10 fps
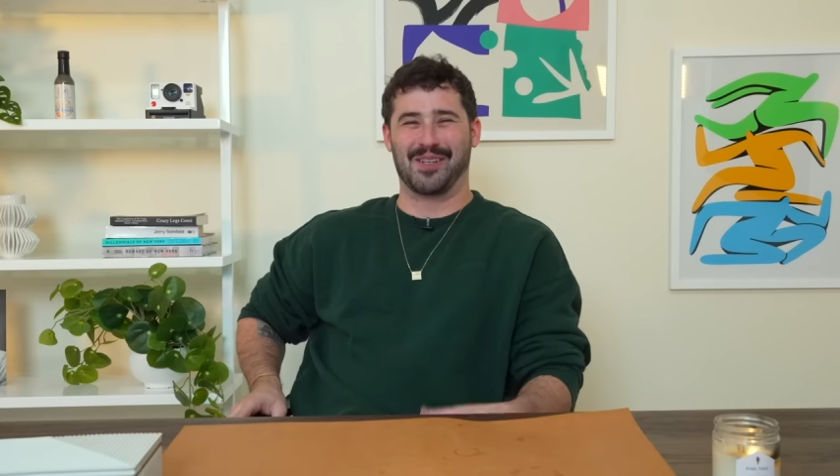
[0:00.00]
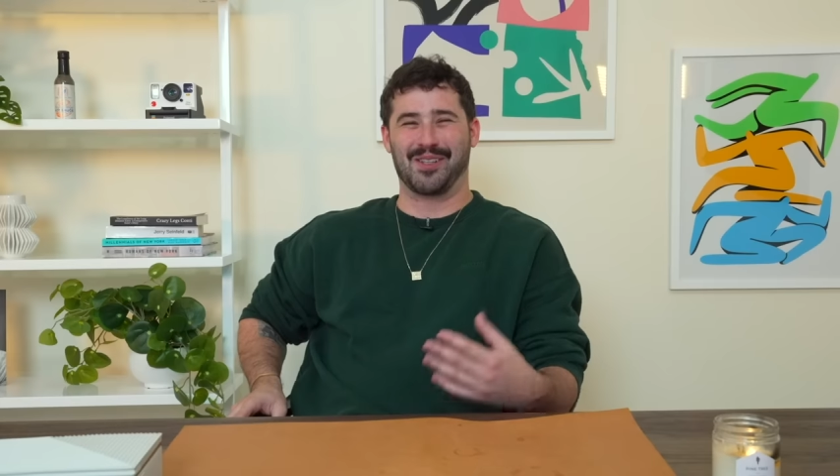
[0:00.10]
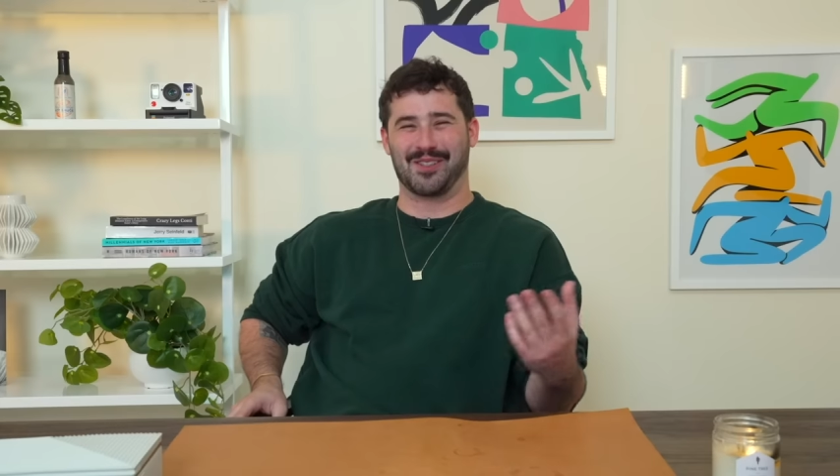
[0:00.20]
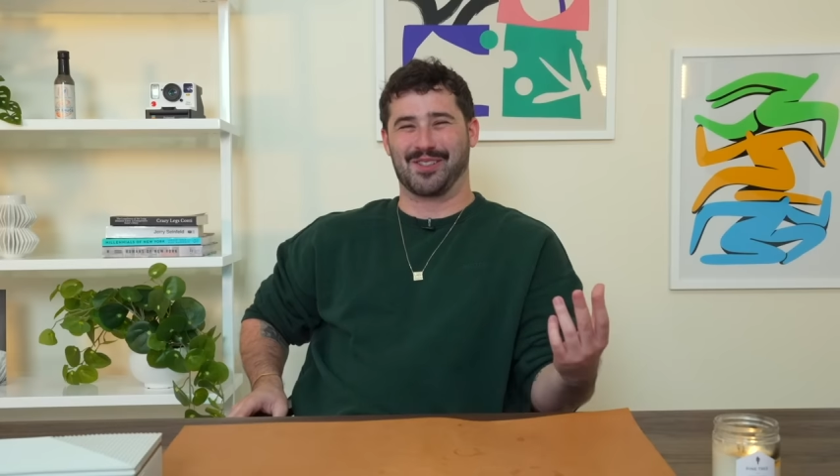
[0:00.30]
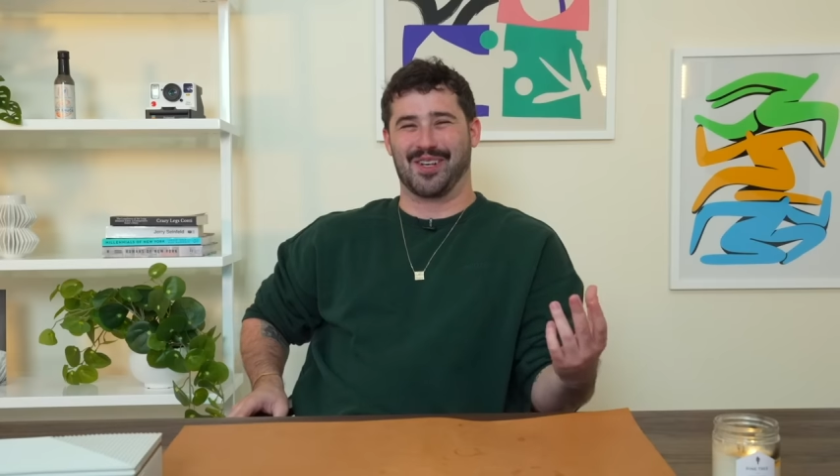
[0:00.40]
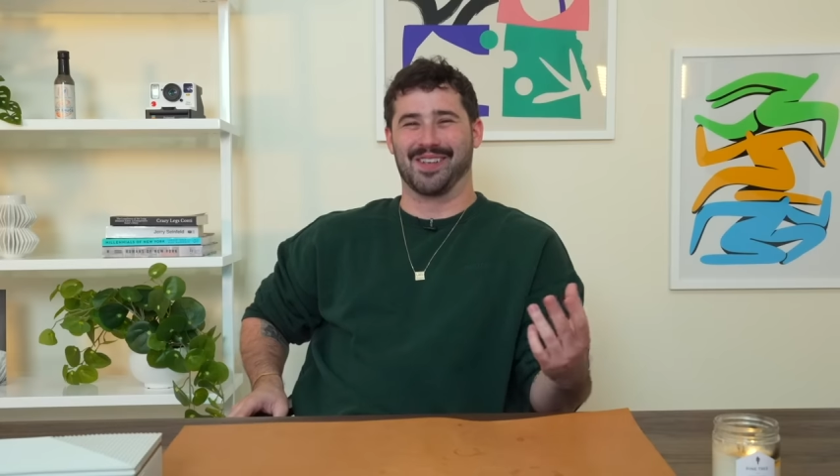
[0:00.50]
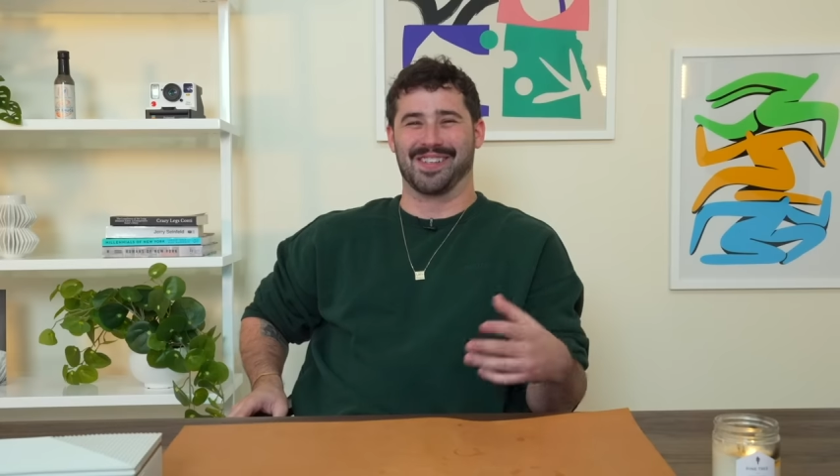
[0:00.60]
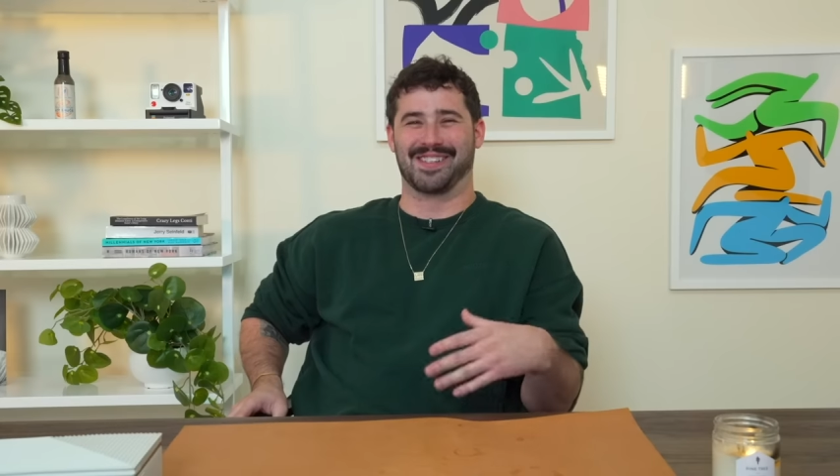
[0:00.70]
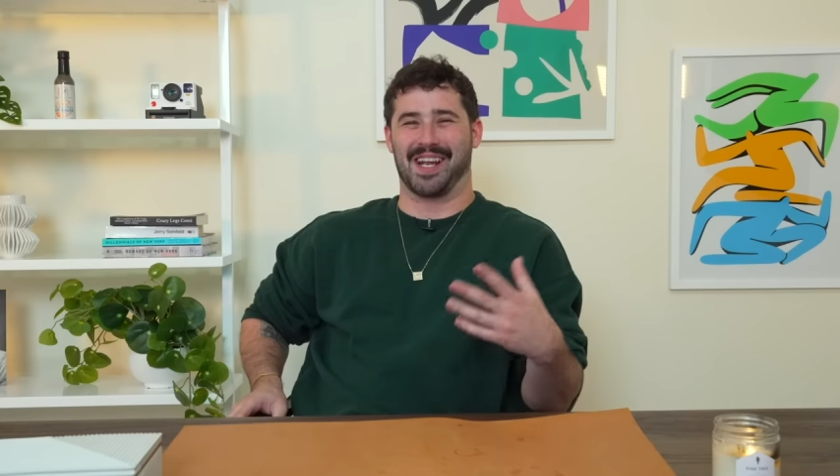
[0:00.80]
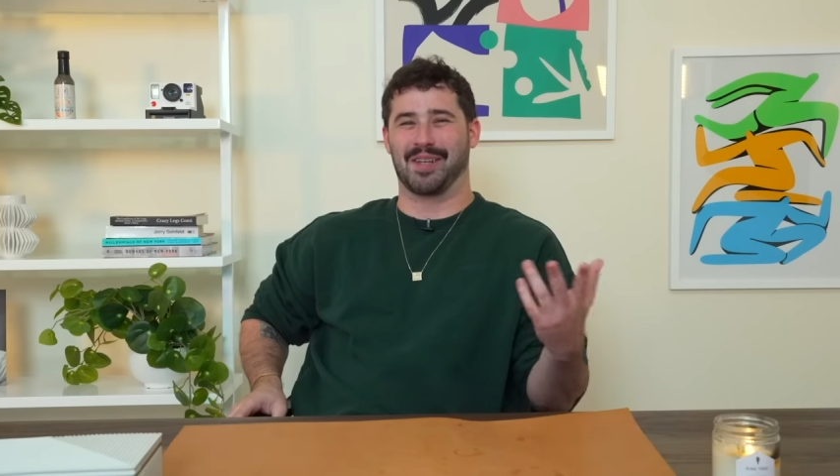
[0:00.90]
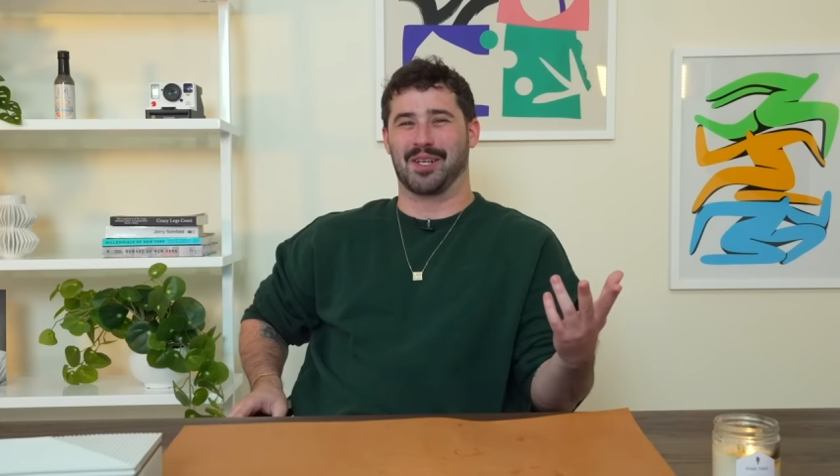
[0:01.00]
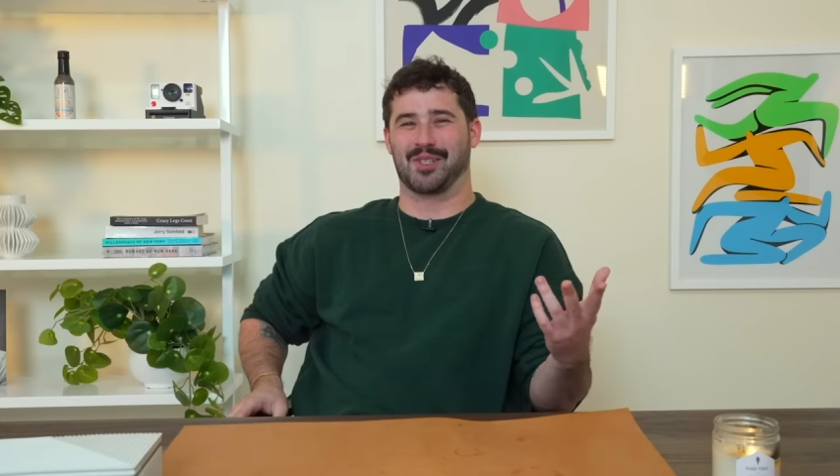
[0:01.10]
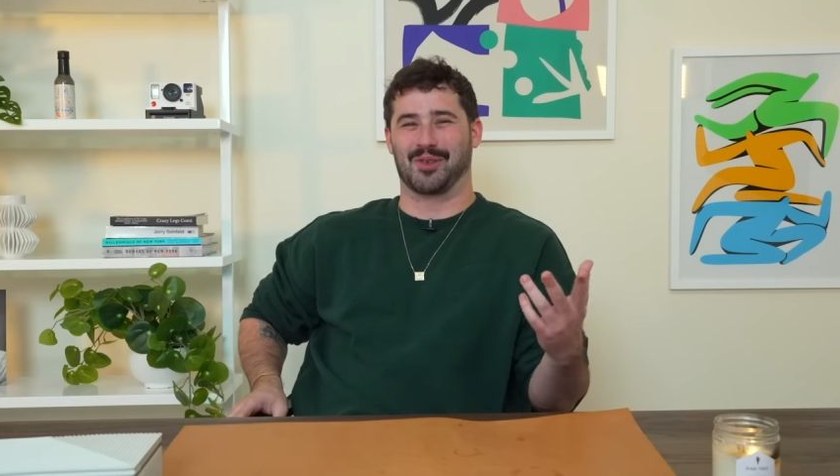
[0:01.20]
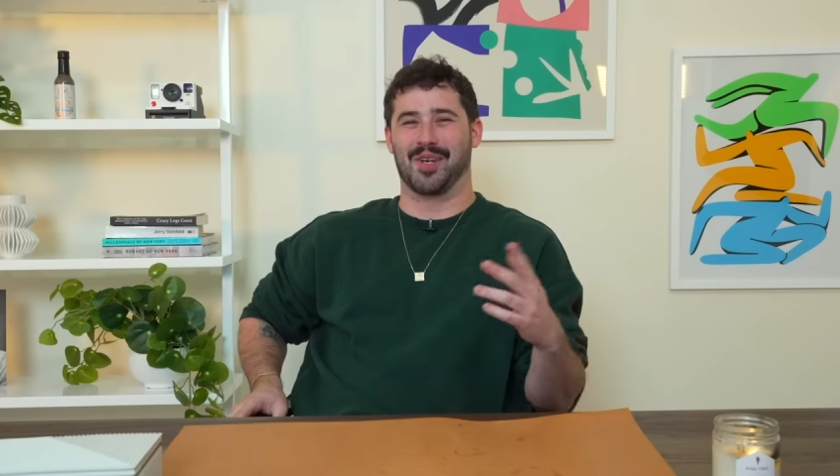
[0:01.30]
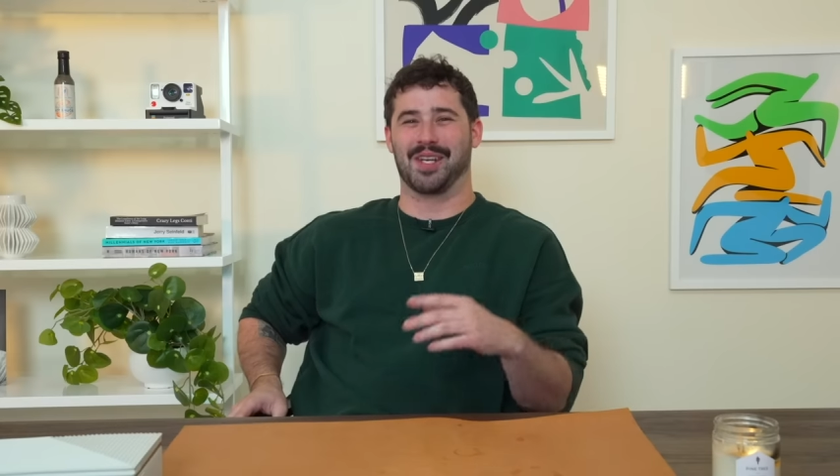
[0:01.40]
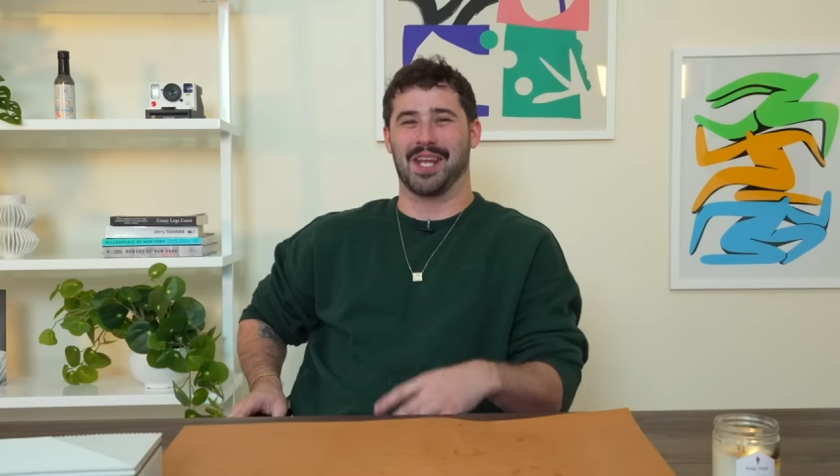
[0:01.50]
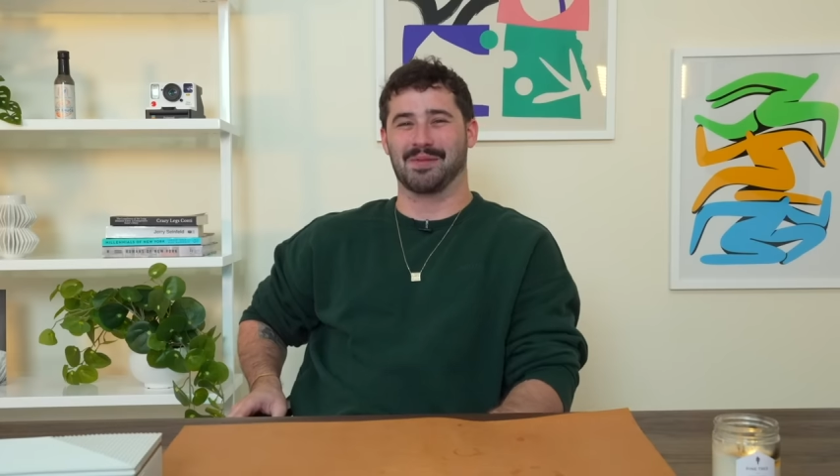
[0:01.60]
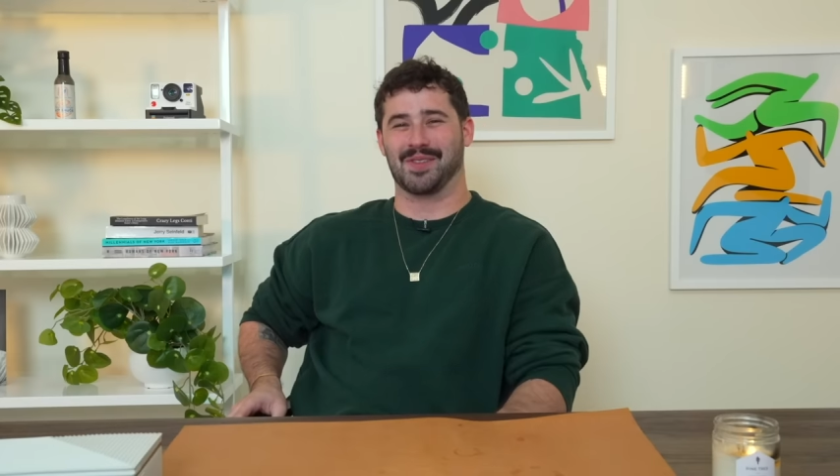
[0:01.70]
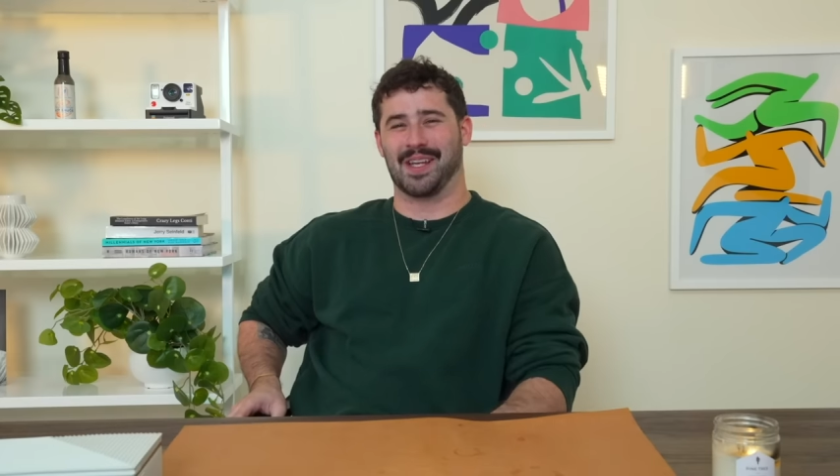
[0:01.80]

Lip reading: all are just starting to sound like screen names.